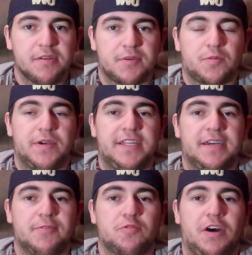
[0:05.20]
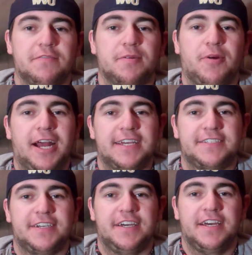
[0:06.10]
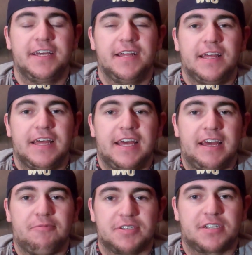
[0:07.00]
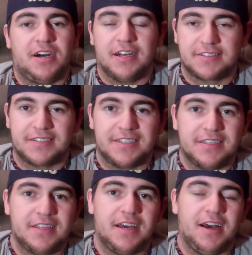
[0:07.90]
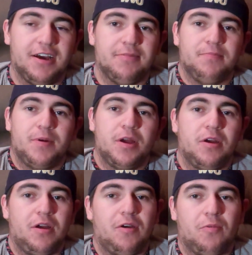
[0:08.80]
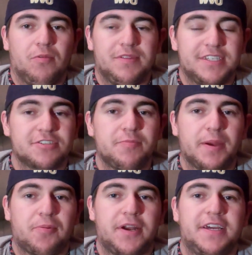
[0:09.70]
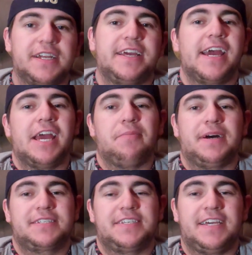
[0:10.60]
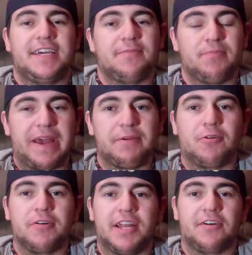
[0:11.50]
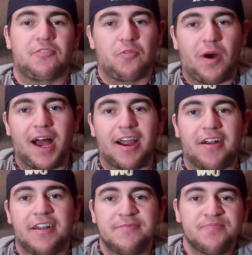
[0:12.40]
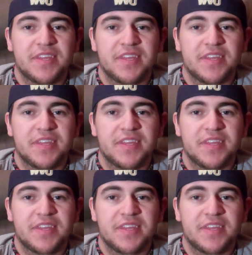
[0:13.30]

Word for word: between number 12 Nebraska and Wisconsin. Um, this is going to be a pretty good game. I see it maybe going down to the wire.